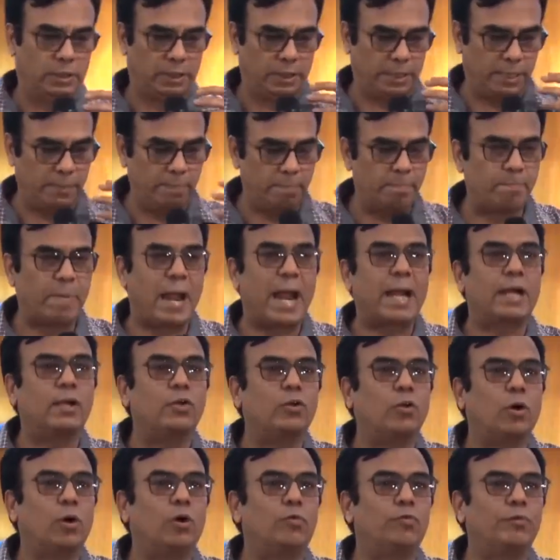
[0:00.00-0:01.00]

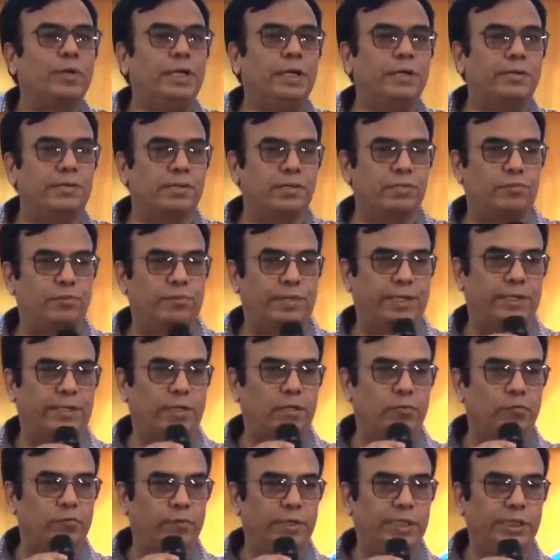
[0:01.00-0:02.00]
impact of interest rate
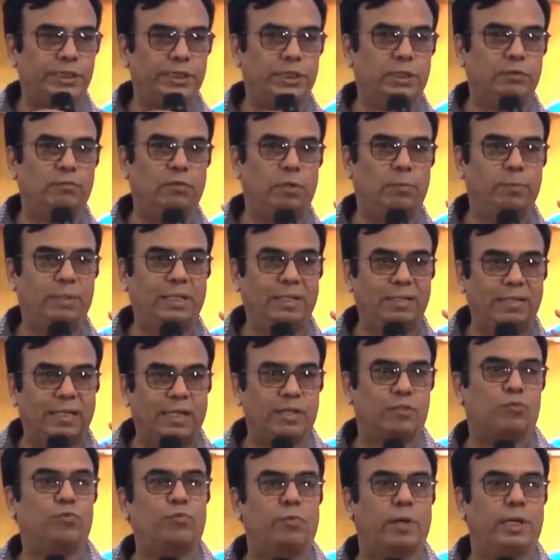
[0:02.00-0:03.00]
inflation will be
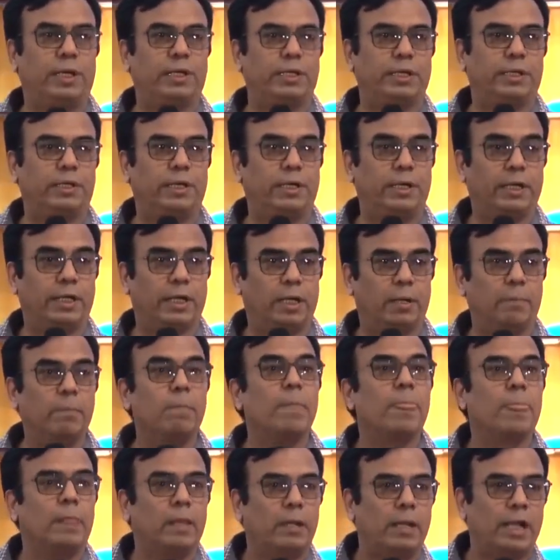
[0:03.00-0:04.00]
less felt in India
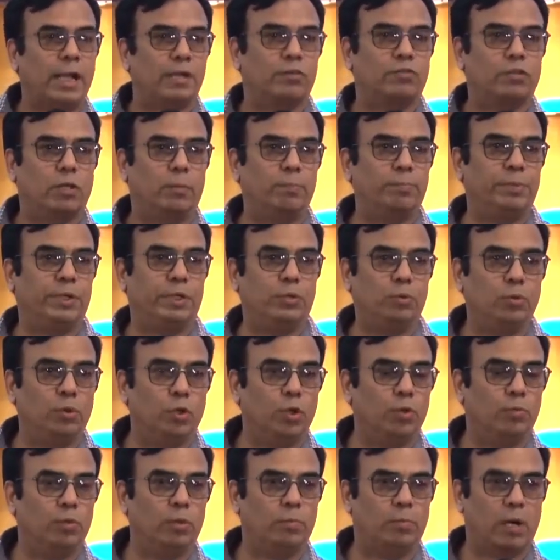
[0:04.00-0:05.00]
as compared to
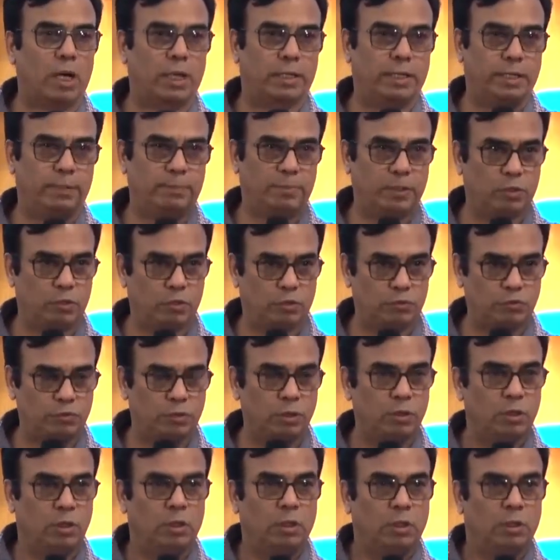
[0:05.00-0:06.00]
global market, because
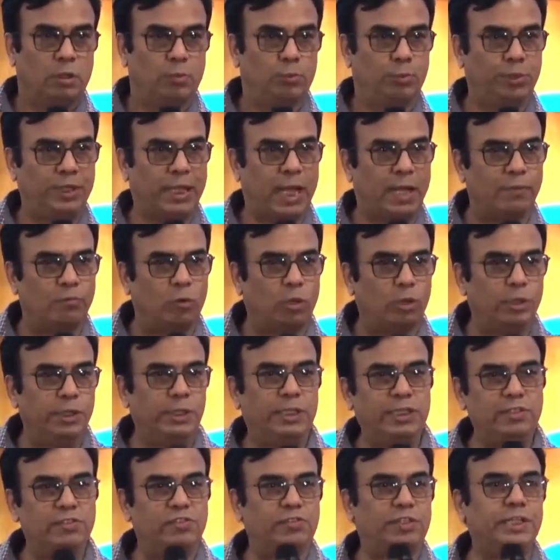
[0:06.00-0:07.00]
we have
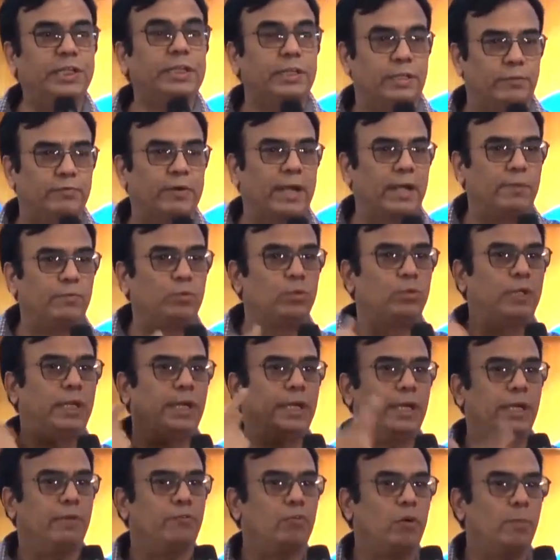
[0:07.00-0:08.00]
already seen, if I have to
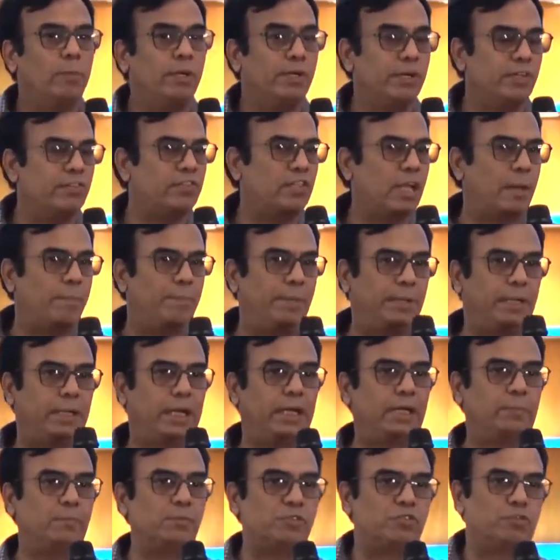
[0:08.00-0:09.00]
look at from a risk
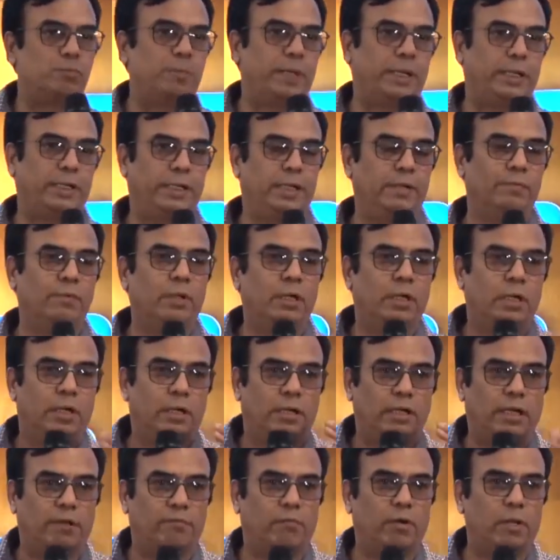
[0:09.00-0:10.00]
appetite perspective,
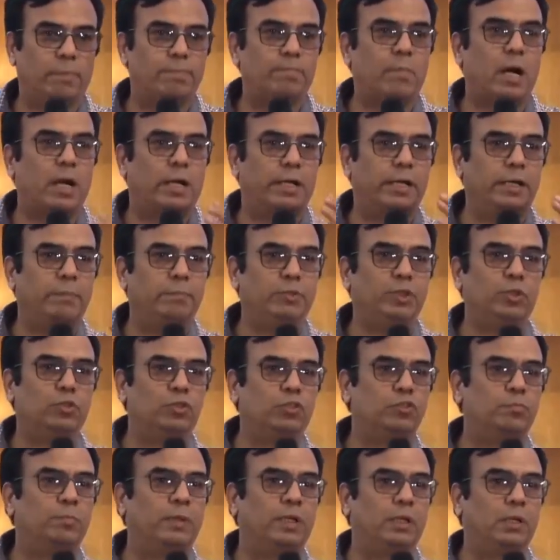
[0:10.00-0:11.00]
developed market,
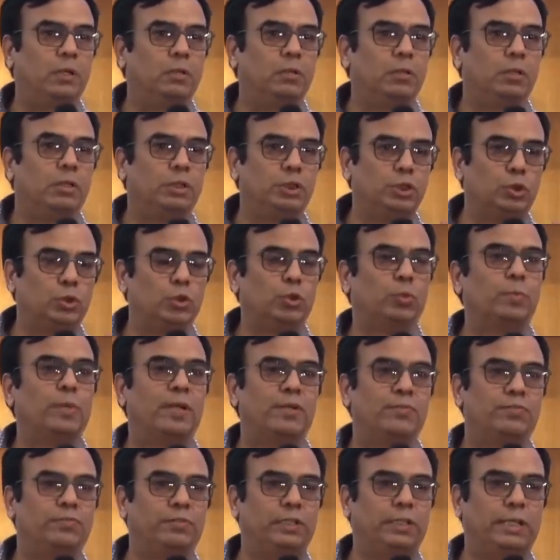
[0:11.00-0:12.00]
US particular, Europe
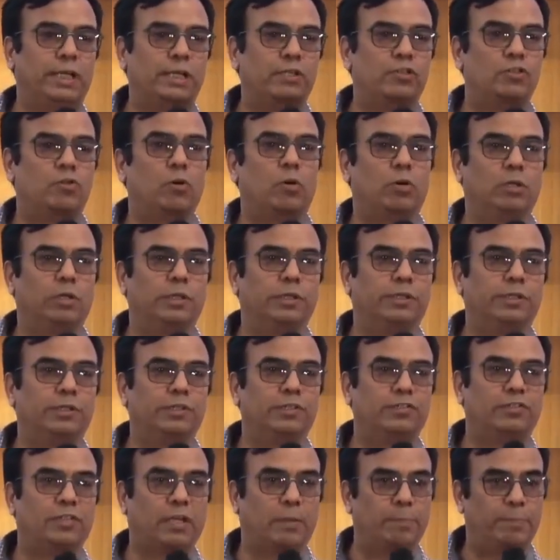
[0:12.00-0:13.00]
has seen extraordinary
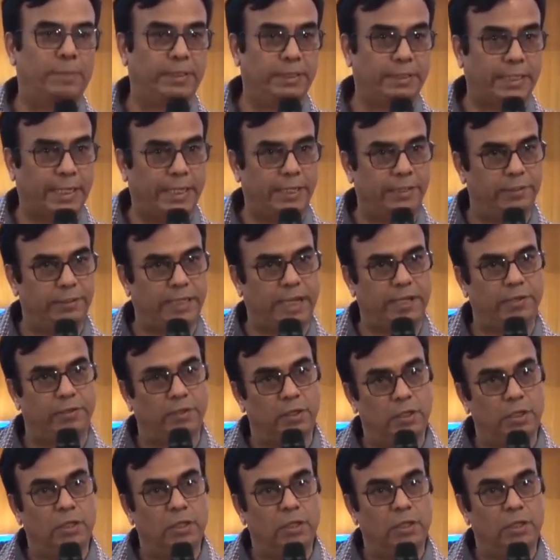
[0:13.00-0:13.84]
risk appetite, that